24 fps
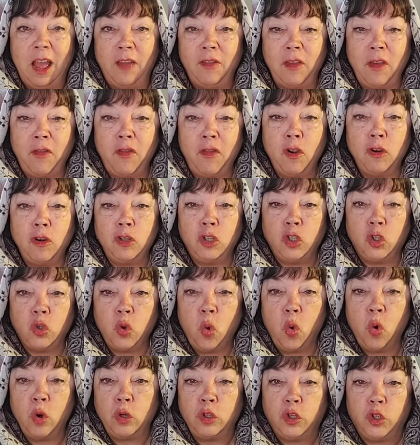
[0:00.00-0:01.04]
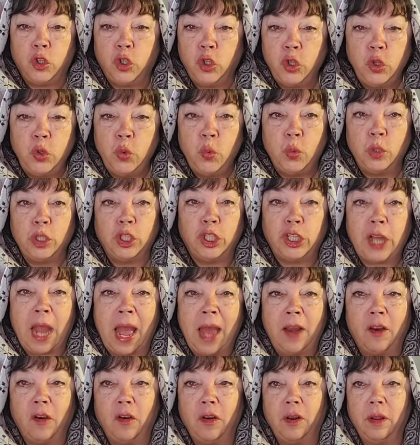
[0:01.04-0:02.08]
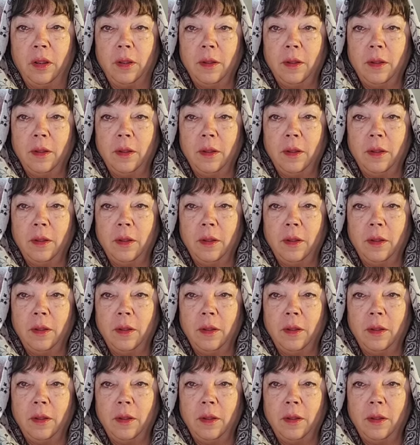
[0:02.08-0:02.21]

that their swords too were shattered.